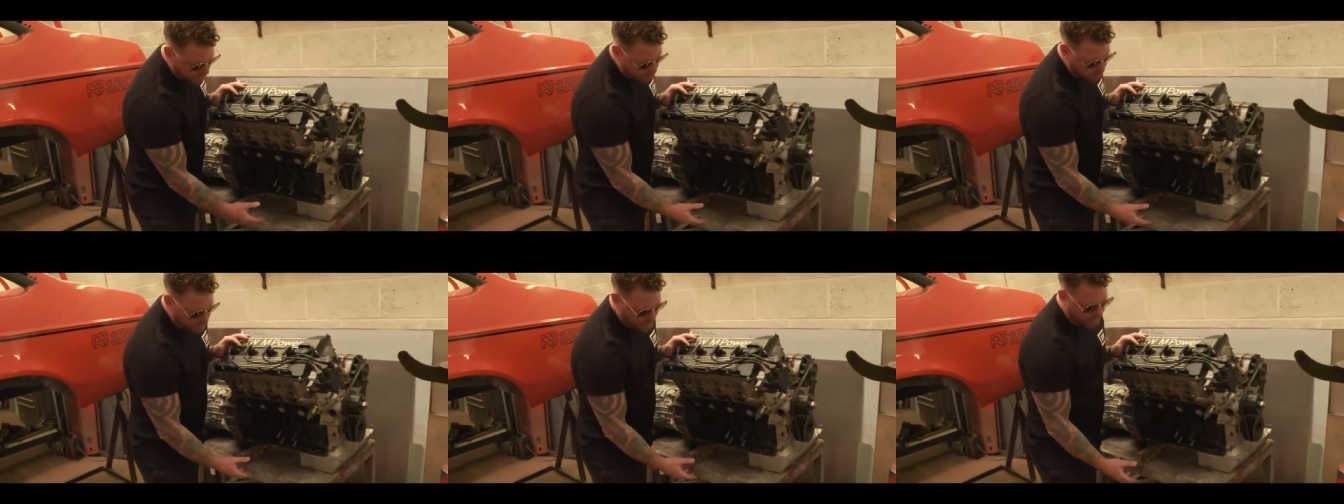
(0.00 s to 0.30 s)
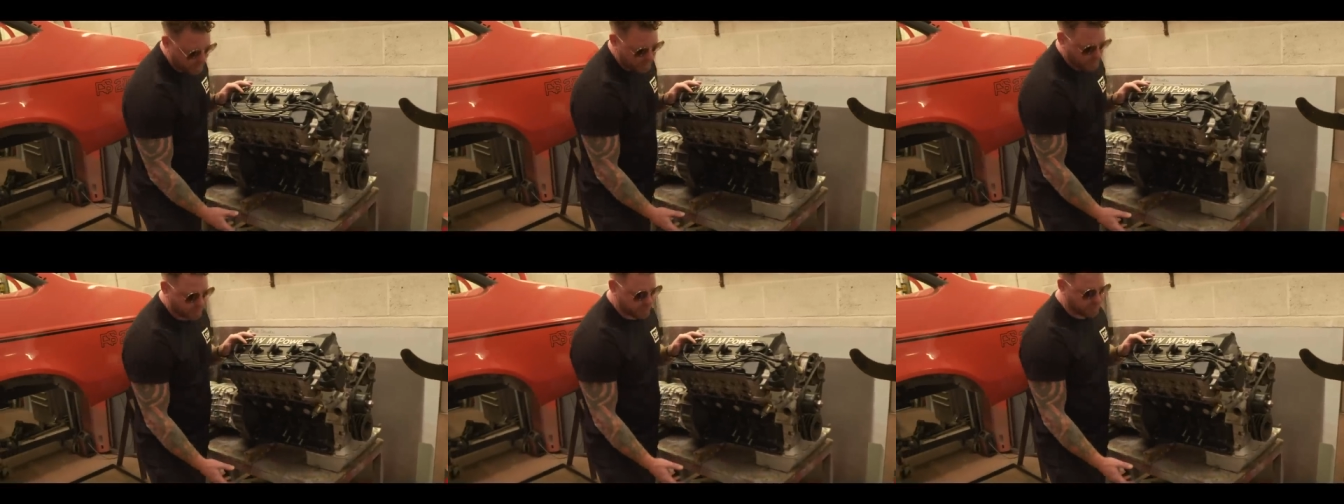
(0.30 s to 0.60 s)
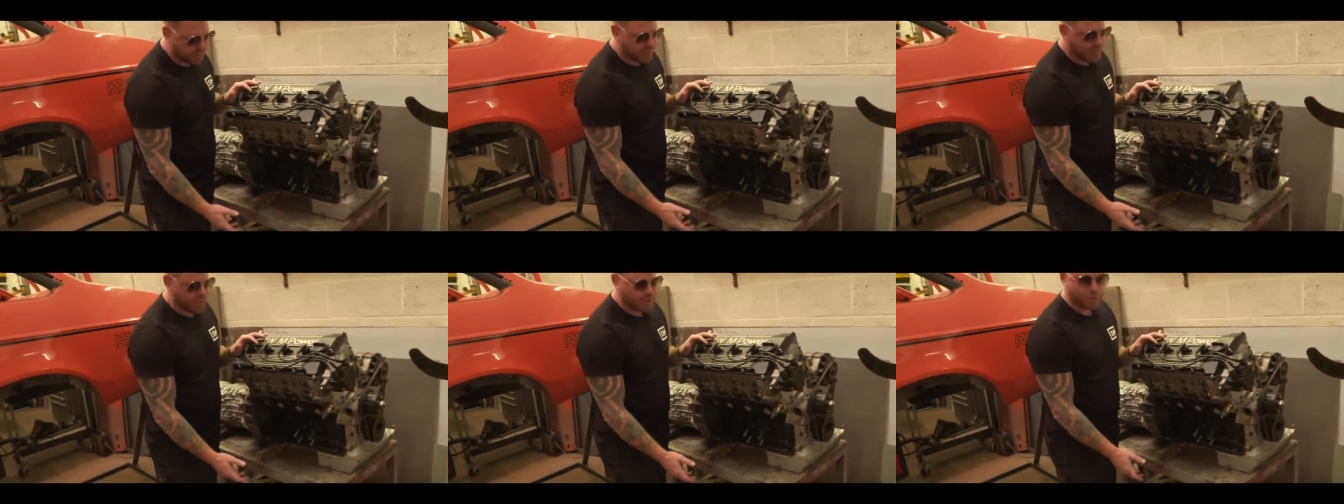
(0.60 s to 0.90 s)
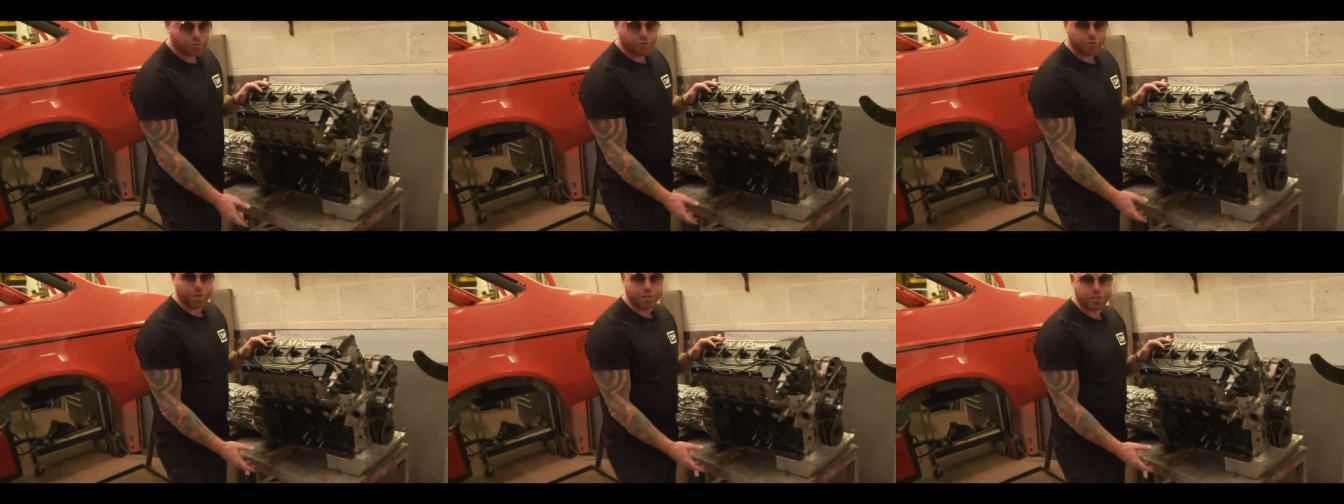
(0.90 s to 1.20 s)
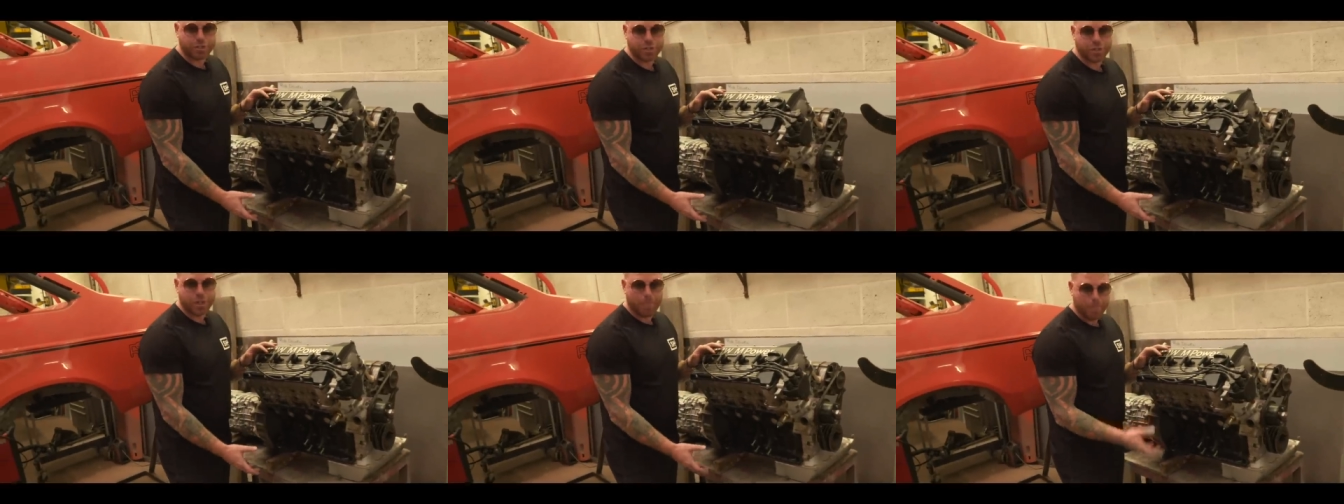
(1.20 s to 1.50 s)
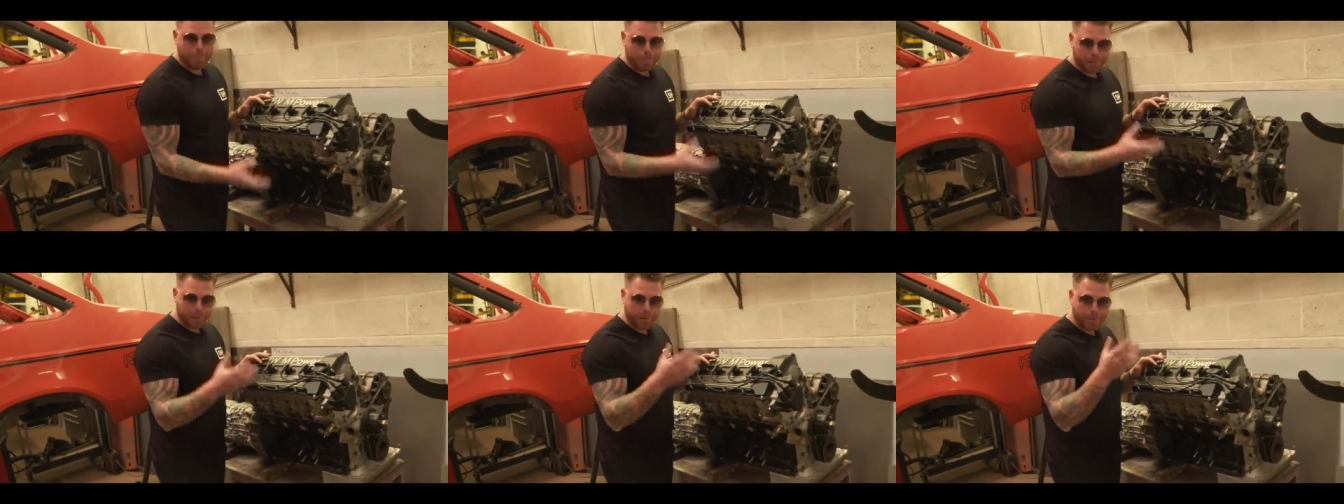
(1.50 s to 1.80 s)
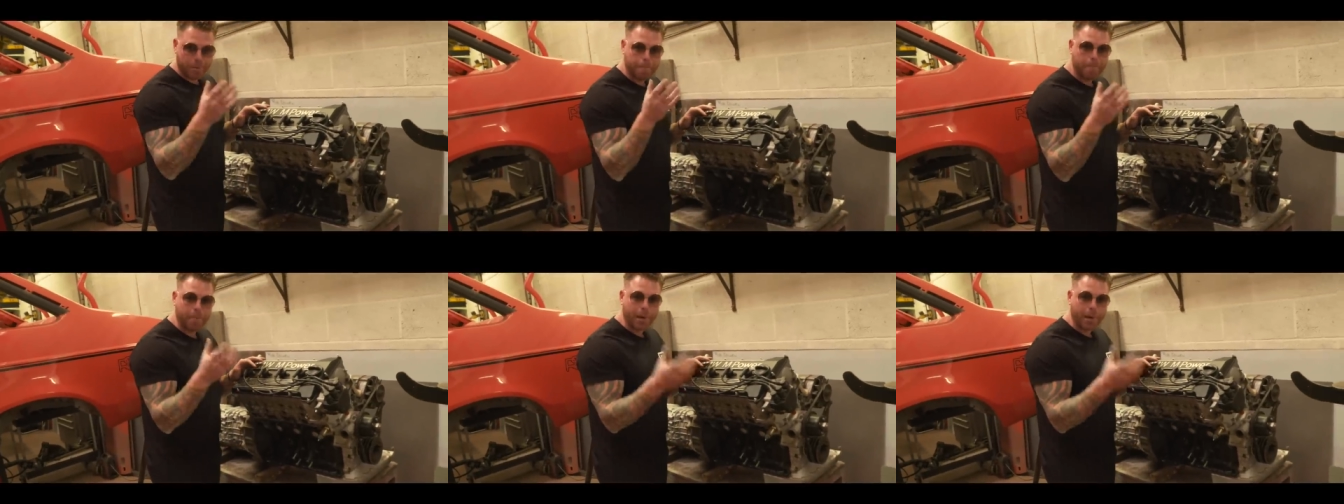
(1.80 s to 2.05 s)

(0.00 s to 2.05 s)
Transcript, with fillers: is we're gonna fit the dry sump